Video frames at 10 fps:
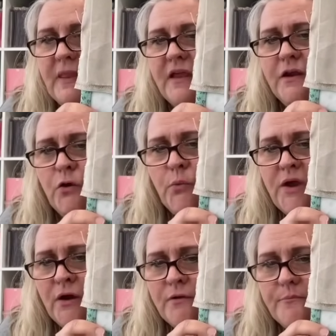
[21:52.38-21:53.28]
And here we
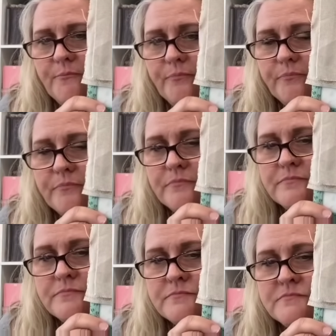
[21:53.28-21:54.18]
are.
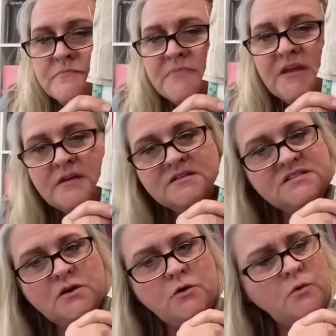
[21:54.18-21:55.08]

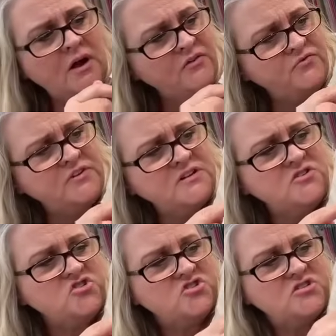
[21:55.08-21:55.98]
So I
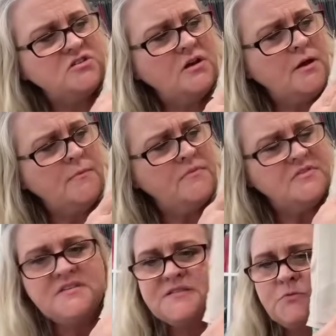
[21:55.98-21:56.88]
finished
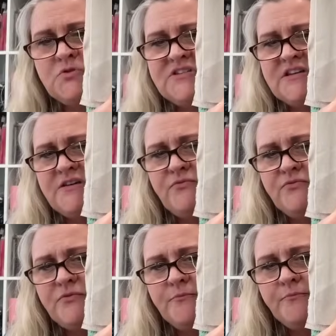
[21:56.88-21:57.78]
this
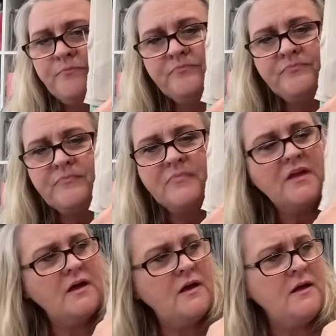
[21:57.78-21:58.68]
motif.
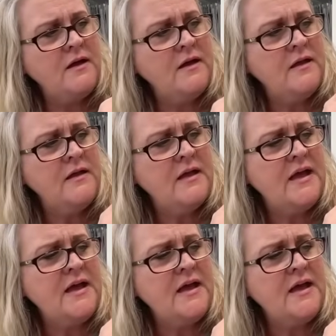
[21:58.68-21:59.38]
I